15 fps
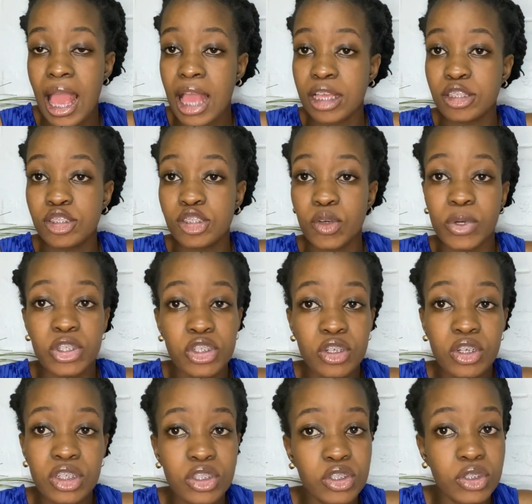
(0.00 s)
So what you're
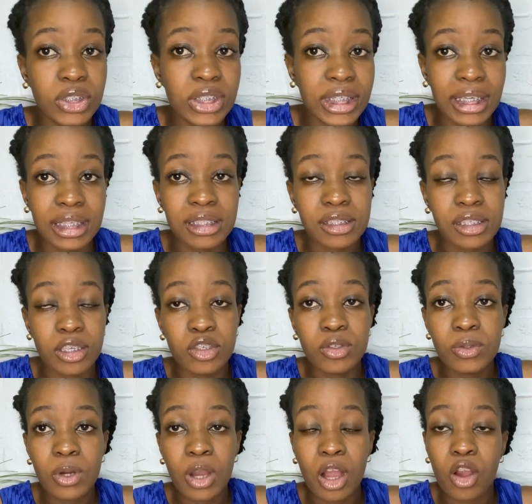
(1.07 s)
going to do is
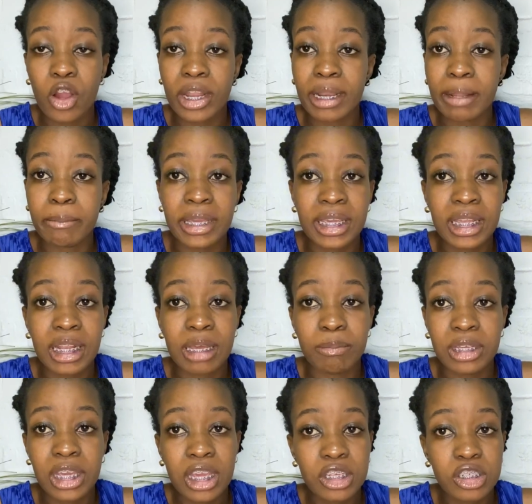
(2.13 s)
you are going to make an
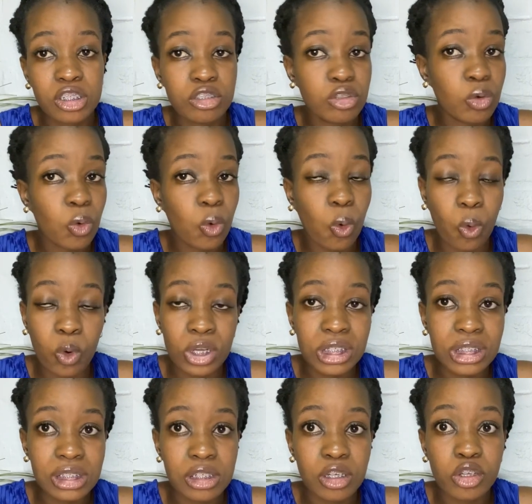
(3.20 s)
application to
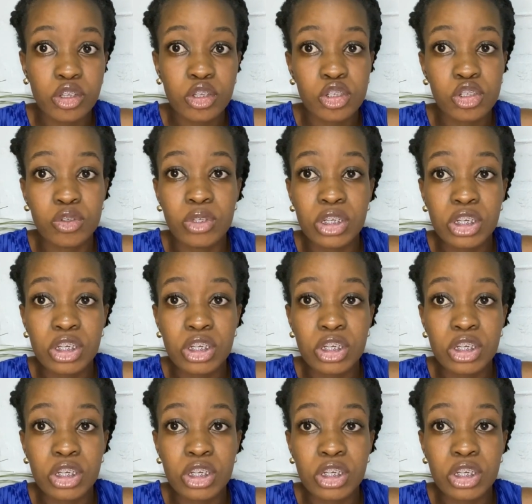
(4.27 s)
court to